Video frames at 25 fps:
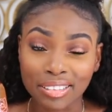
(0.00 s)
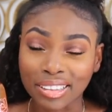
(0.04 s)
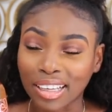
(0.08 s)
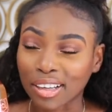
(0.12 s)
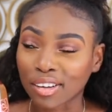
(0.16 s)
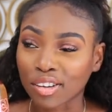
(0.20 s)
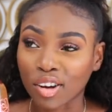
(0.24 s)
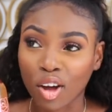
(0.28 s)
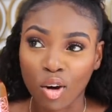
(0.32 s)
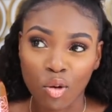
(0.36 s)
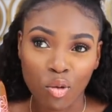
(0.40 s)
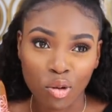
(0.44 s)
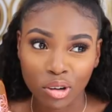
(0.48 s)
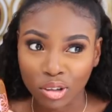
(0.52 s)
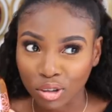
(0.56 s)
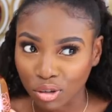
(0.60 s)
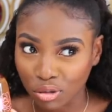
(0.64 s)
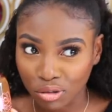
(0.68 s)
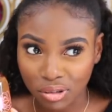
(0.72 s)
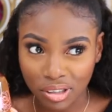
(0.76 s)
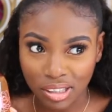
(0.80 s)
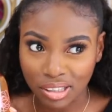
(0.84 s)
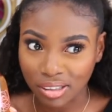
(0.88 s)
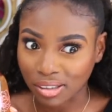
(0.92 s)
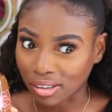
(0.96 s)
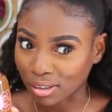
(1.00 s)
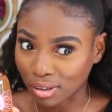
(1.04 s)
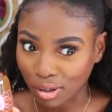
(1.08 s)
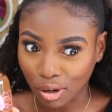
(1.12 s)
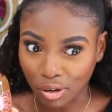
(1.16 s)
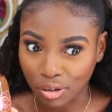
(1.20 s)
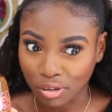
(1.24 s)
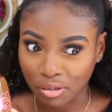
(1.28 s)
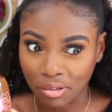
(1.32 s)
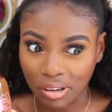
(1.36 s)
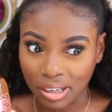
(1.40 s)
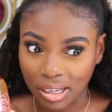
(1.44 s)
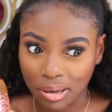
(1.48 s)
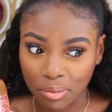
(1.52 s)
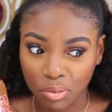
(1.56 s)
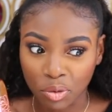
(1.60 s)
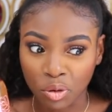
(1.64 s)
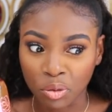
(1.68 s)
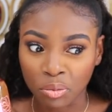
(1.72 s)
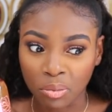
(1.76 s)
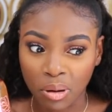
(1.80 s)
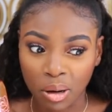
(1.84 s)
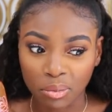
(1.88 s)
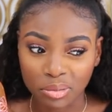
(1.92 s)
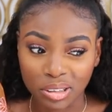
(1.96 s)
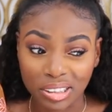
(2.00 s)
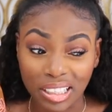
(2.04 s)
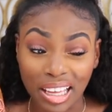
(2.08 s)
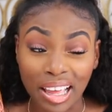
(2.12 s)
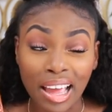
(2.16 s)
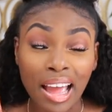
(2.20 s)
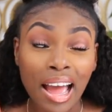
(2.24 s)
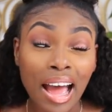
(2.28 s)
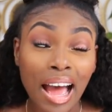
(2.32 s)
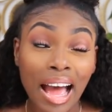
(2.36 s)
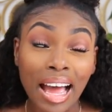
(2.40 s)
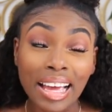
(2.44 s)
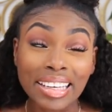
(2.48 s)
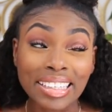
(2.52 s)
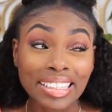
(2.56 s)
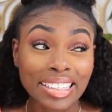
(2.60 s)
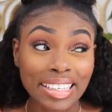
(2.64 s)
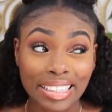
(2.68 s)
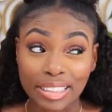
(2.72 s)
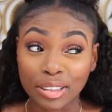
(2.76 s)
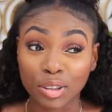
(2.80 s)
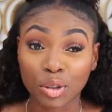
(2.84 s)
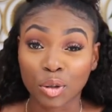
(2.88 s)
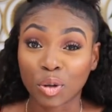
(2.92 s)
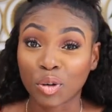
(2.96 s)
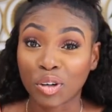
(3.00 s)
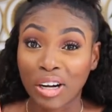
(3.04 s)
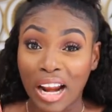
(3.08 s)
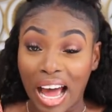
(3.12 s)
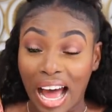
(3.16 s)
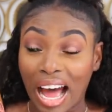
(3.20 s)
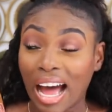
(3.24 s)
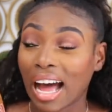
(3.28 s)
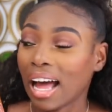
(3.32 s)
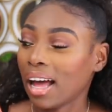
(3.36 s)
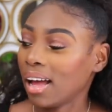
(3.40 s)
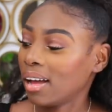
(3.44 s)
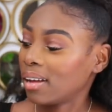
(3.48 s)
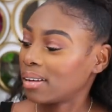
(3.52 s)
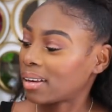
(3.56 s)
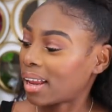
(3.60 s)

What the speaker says: I was like, no one uses a toner anymore, mum. She's like, I need a toner.